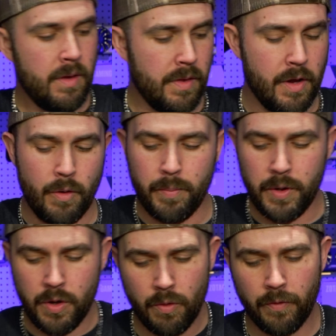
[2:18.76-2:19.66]
their
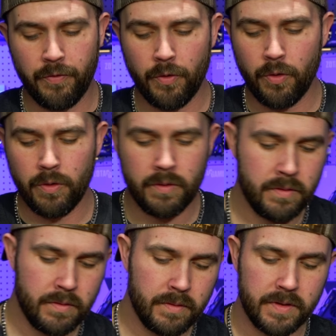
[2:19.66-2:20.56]
beautiful
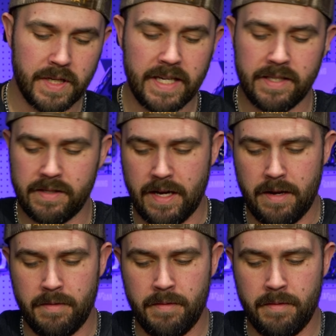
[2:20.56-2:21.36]
dice set.